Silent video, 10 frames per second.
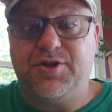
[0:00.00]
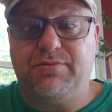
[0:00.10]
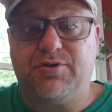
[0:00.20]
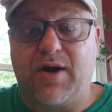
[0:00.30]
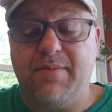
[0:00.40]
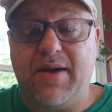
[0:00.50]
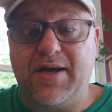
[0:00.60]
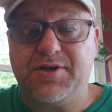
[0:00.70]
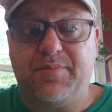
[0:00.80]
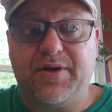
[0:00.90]
great
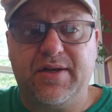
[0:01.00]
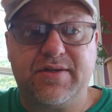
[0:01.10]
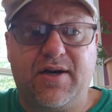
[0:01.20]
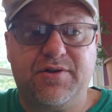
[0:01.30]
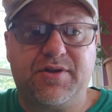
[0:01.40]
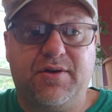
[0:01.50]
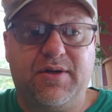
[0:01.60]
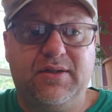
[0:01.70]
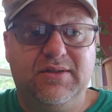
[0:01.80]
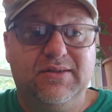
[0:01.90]
matchup against
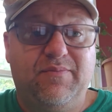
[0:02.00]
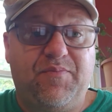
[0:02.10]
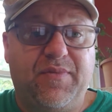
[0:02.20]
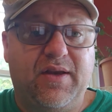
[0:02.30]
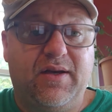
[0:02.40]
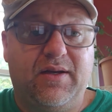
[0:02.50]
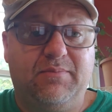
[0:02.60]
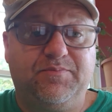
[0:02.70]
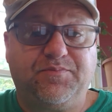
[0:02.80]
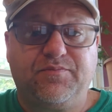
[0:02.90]
Arizona.
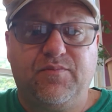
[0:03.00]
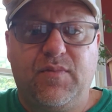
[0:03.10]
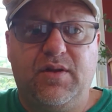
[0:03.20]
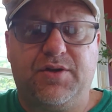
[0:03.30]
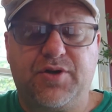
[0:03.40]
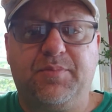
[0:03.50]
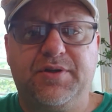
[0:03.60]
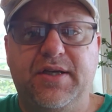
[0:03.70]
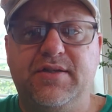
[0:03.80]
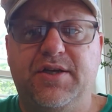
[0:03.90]
The Triple
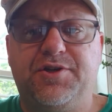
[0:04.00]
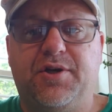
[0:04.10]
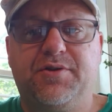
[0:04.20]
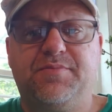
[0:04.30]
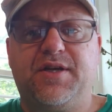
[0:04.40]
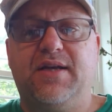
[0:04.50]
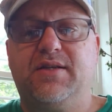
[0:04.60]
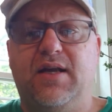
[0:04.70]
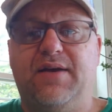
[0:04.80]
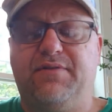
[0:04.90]
T's did show some
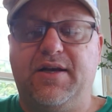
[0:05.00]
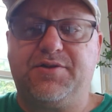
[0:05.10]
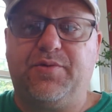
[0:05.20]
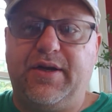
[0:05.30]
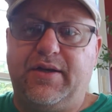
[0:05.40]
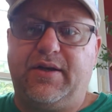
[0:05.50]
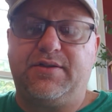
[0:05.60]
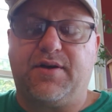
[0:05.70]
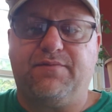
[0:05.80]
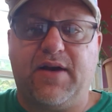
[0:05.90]
signs of life last week.
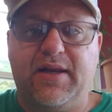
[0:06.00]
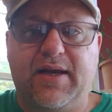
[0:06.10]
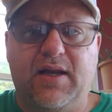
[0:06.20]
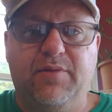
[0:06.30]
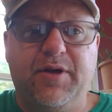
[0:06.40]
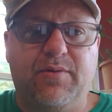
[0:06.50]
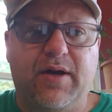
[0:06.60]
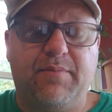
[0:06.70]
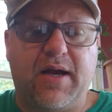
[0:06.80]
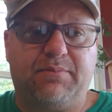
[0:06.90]
Finally got a little bit of
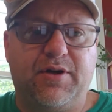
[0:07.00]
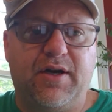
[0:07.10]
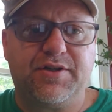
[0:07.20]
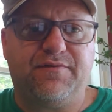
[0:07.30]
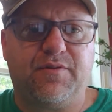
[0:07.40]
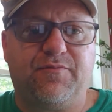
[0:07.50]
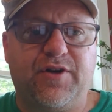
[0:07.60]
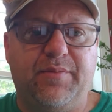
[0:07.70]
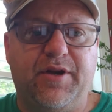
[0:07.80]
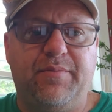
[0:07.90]
running back production from
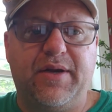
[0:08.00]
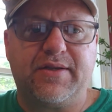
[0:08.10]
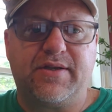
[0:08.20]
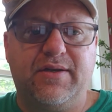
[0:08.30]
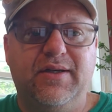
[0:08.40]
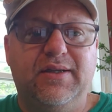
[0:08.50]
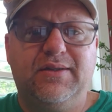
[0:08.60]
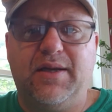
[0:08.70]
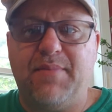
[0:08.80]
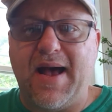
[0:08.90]
Freeman and Mixon
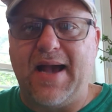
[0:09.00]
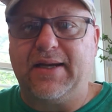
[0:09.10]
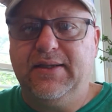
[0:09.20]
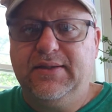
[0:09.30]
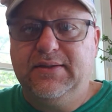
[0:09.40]
and Mac.